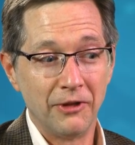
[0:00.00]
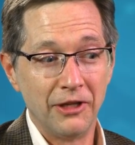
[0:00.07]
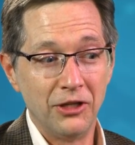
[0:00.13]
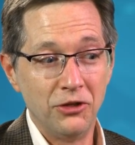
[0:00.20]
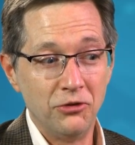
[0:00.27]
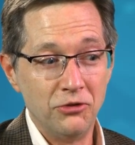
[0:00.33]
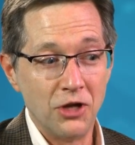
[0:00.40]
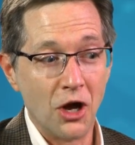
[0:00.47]

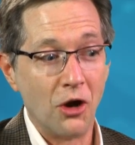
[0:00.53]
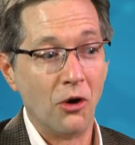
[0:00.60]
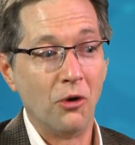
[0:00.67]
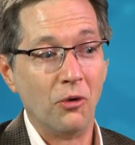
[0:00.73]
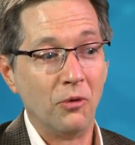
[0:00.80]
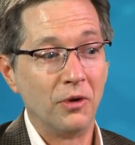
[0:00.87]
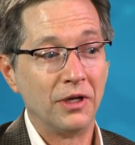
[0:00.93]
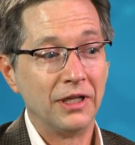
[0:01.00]
you
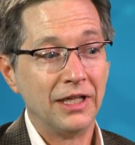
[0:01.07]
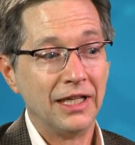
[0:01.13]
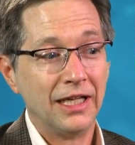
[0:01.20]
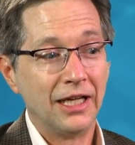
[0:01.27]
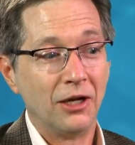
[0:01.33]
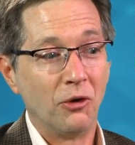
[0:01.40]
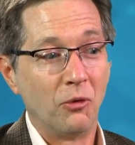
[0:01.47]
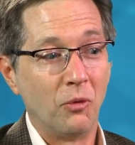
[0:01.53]
know
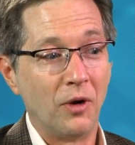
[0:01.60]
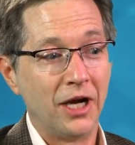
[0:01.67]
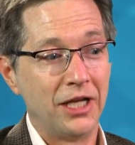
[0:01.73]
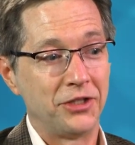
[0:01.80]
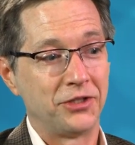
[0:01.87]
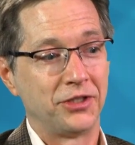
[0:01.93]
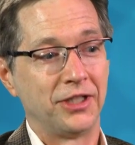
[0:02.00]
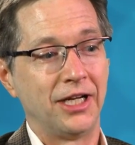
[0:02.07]

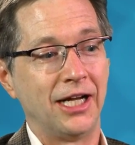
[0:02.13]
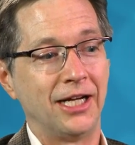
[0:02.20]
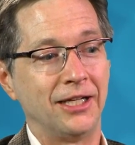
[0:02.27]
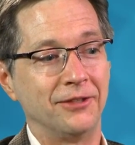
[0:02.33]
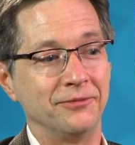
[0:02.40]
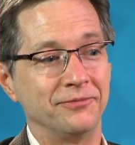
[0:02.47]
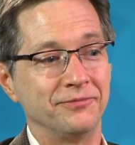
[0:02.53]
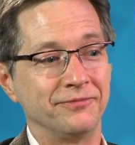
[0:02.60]
what,
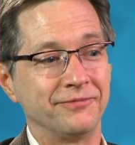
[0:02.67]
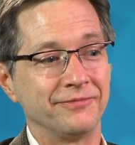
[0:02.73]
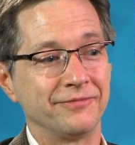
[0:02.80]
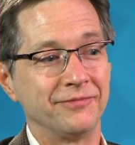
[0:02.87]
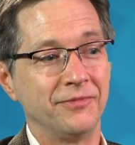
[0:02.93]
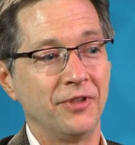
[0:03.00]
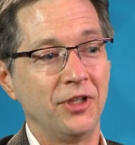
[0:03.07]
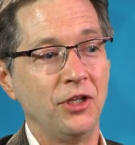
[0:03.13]

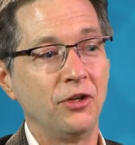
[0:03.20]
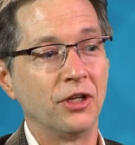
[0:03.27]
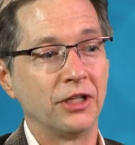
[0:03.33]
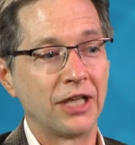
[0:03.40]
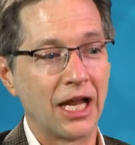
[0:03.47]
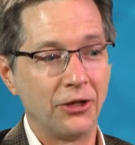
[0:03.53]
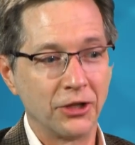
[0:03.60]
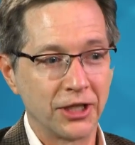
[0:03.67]
you can
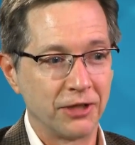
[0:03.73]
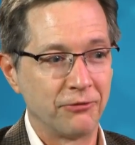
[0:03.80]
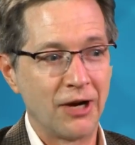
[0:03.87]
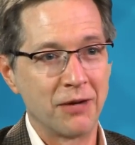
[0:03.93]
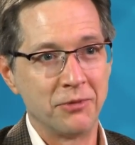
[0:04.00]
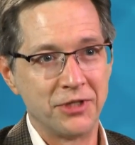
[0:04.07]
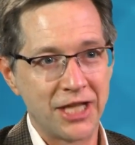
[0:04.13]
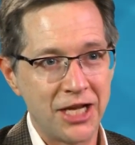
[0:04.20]
kind of look at the
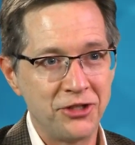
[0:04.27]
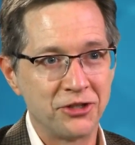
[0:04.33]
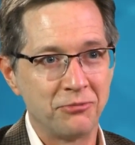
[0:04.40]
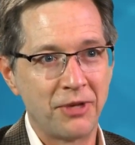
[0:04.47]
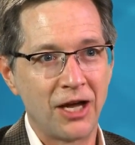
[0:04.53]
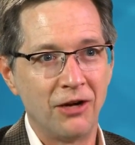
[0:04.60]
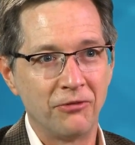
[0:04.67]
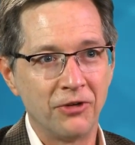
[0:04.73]
fragmentation
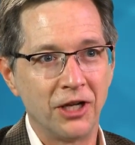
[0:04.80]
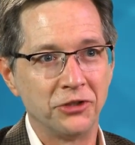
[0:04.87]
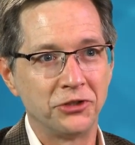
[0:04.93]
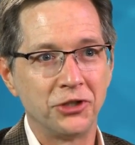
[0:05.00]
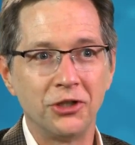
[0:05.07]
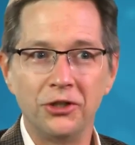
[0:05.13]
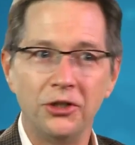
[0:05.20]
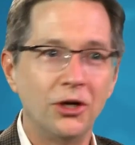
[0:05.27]
pattern if you're not
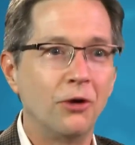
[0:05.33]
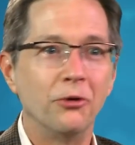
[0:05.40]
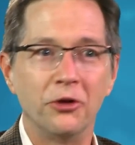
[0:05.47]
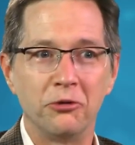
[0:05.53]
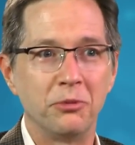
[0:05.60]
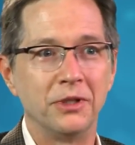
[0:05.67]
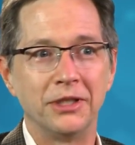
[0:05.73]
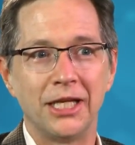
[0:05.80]
sure, and you know that it's
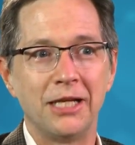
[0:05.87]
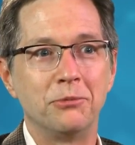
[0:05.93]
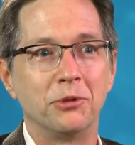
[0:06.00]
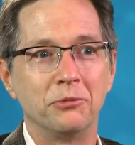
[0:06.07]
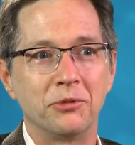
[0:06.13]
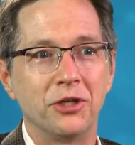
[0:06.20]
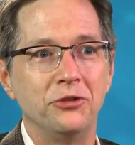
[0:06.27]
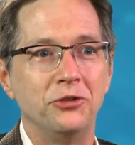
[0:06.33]
been
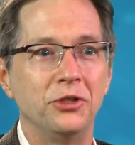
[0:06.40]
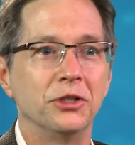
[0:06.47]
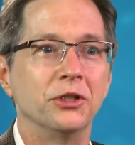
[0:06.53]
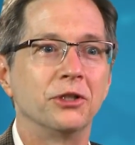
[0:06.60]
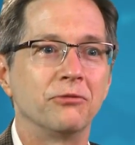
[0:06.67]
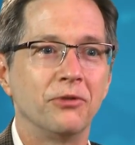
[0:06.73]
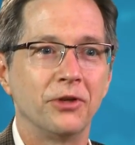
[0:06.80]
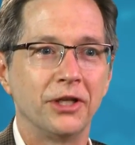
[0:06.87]
labeled because you can
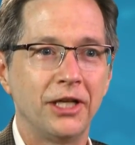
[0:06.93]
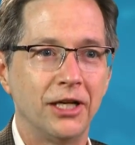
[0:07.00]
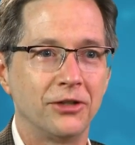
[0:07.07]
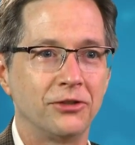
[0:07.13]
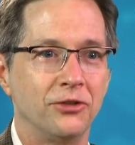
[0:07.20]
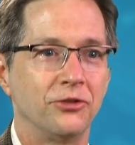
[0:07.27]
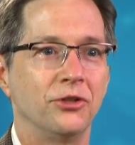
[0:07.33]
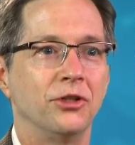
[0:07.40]
look for the
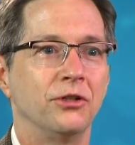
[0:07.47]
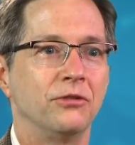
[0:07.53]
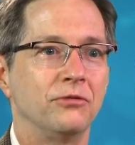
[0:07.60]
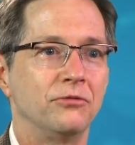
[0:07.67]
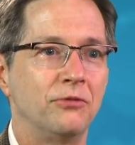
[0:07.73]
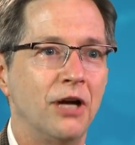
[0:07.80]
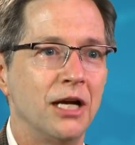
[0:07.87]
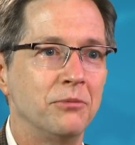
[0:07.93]
characteristic
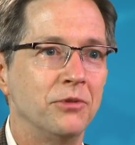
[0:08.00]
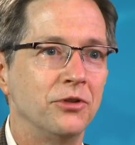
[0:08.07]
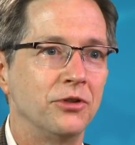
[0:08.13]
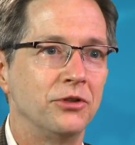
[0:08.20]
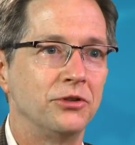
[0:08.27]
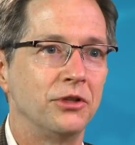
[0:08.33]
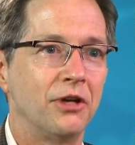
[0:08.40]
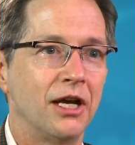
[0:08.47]
fragments
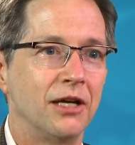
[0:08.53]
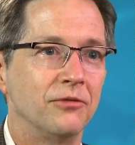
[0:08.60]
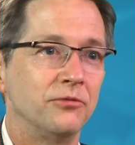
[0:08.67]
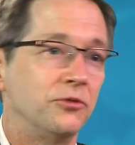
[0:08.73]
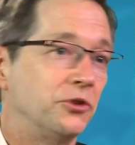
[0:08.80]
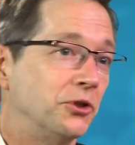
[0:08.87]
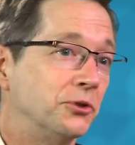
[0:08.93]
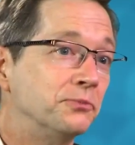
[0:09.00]
that you have.
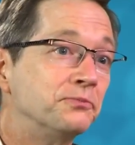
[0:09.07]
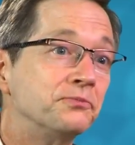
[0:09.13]
So.